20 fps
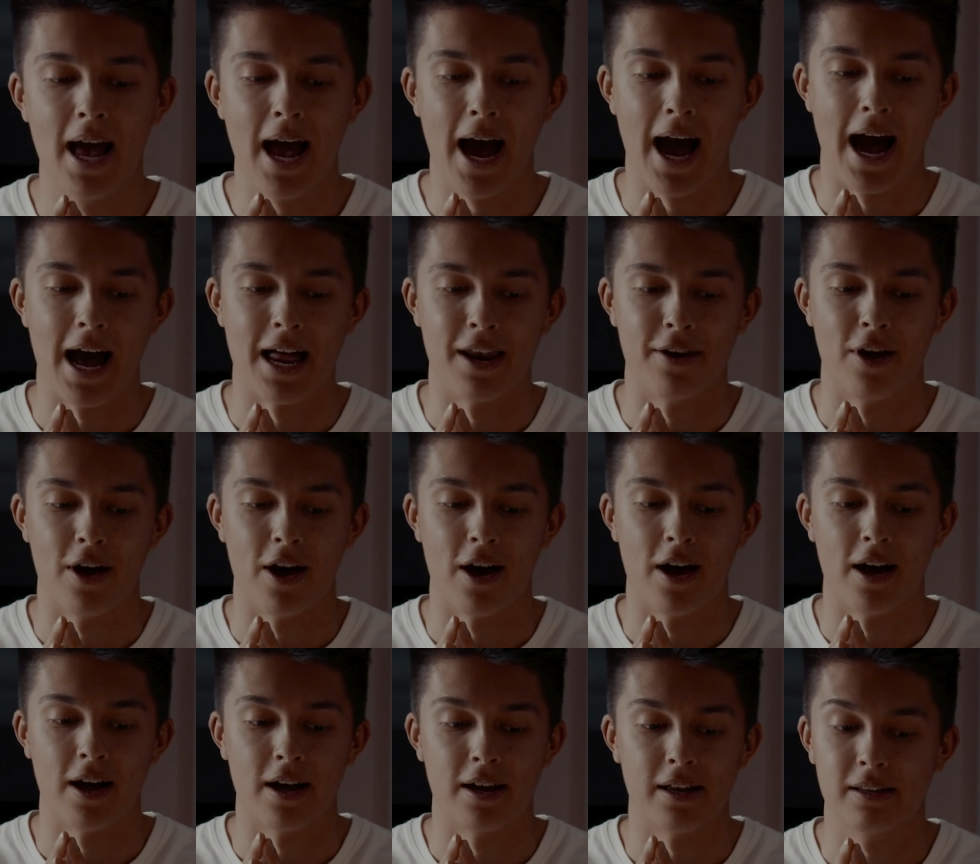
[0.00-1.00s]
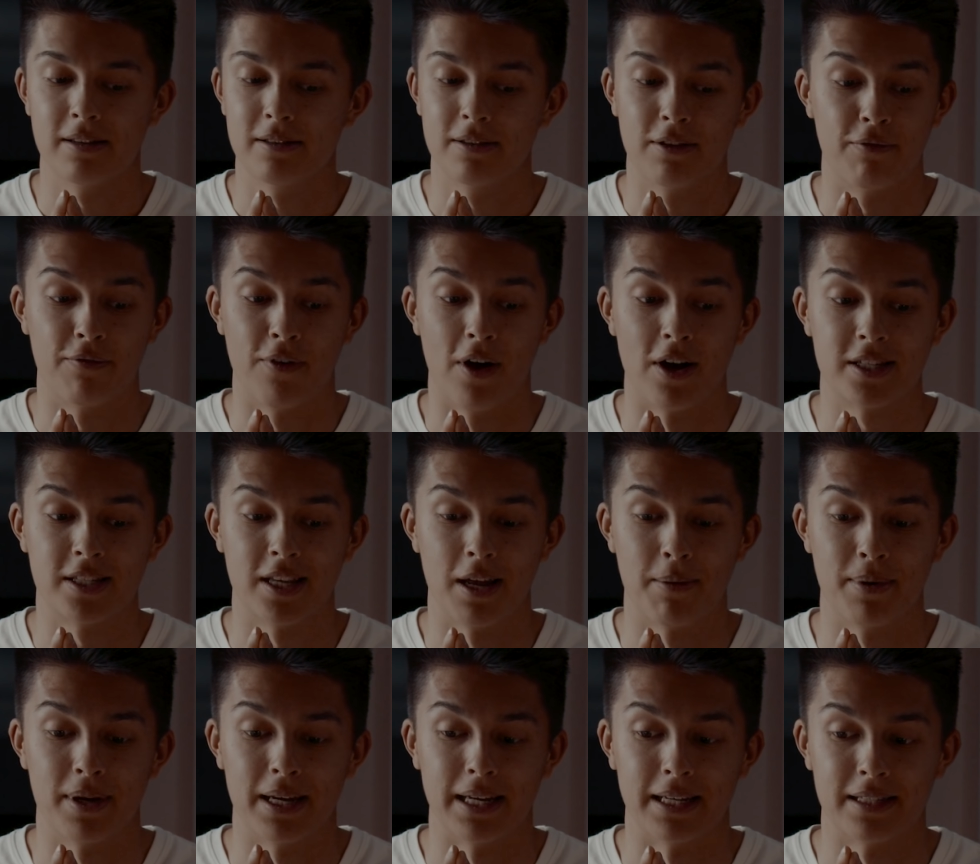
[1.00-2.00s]
And the first
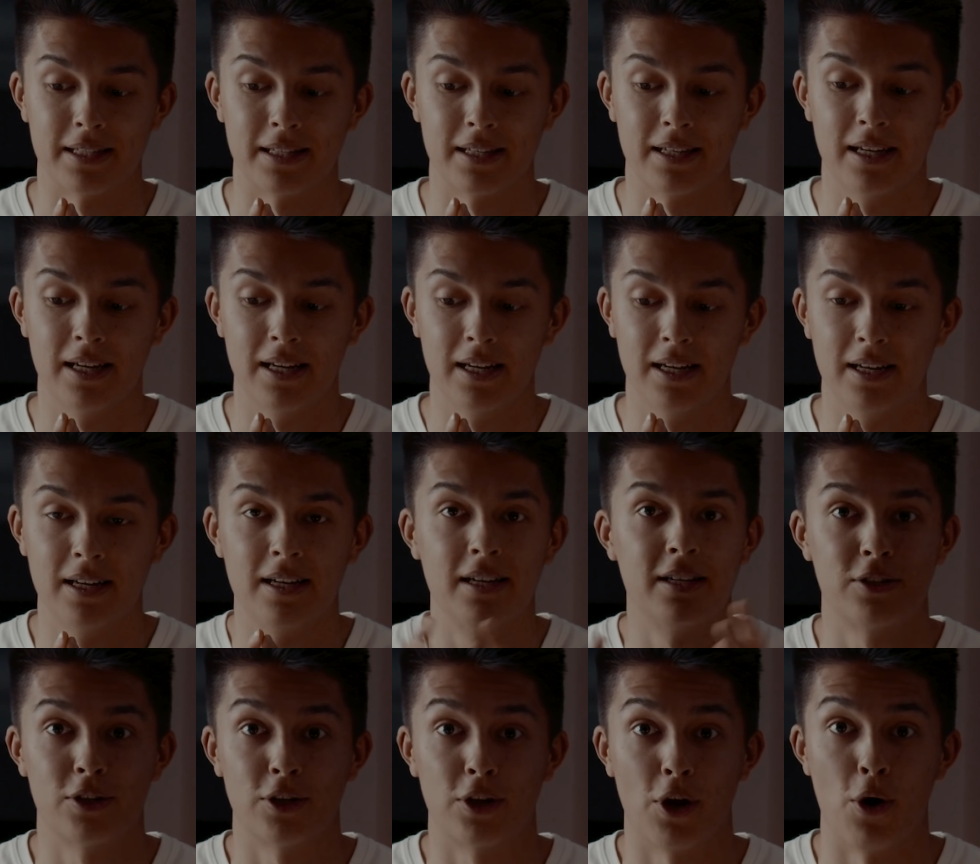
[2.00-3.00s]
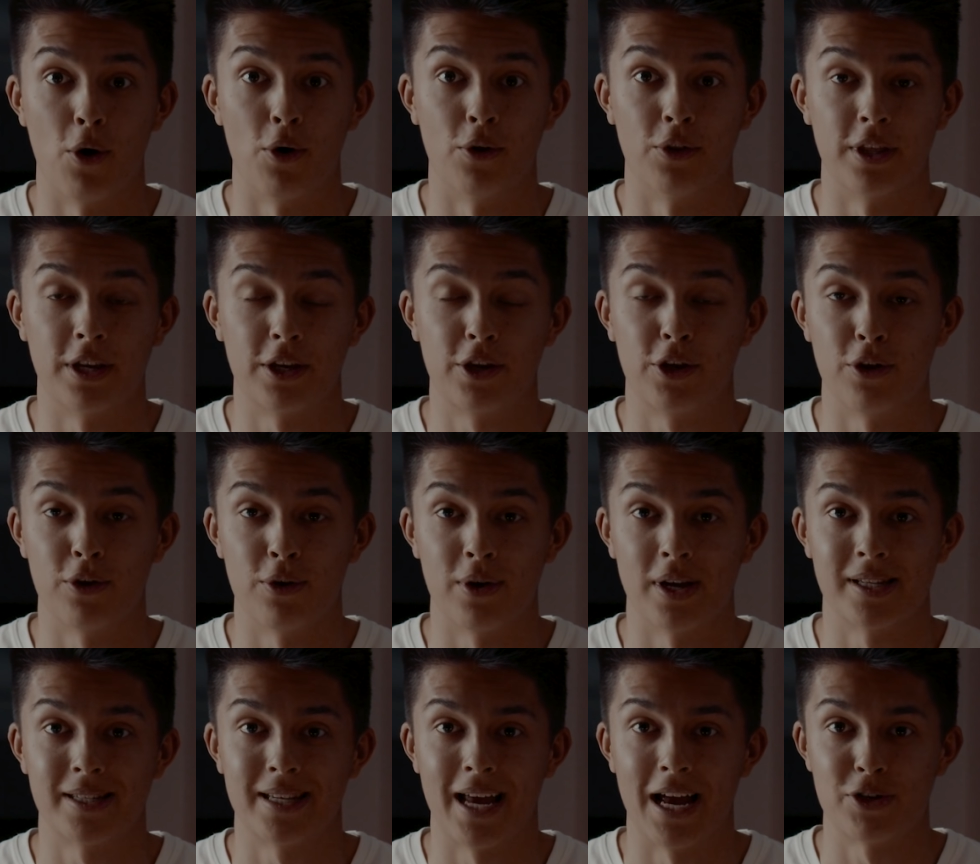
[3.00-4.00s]
step is to go on the hue
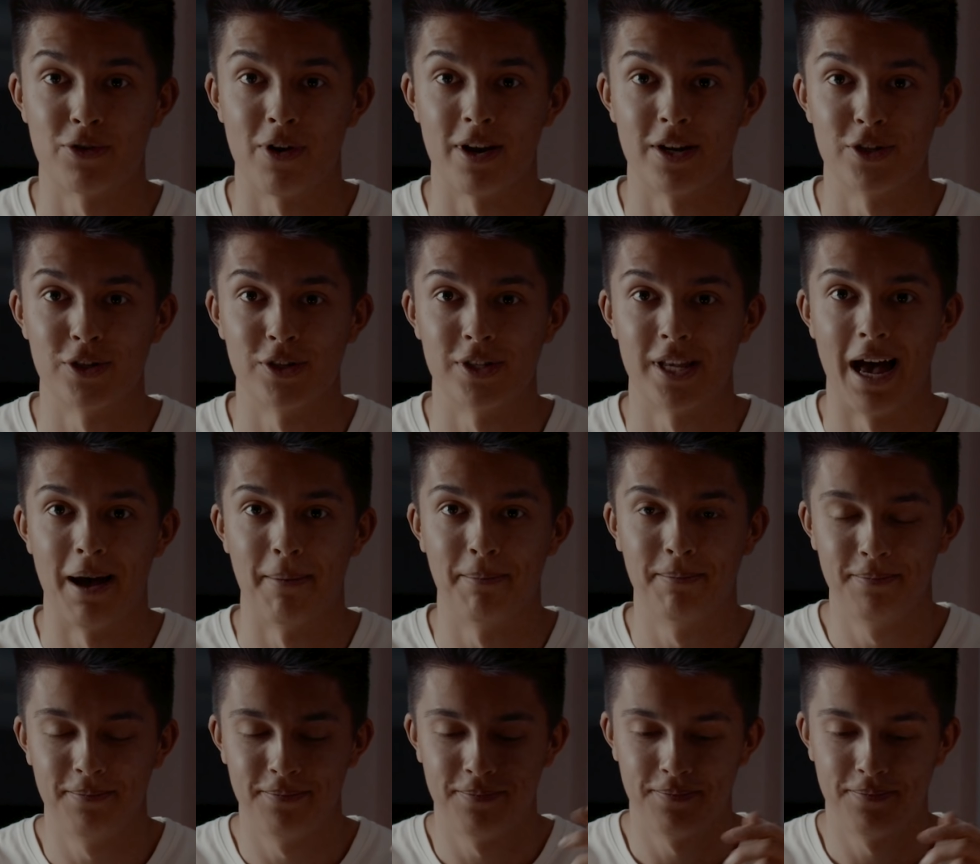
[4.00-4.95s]
and saturation tab.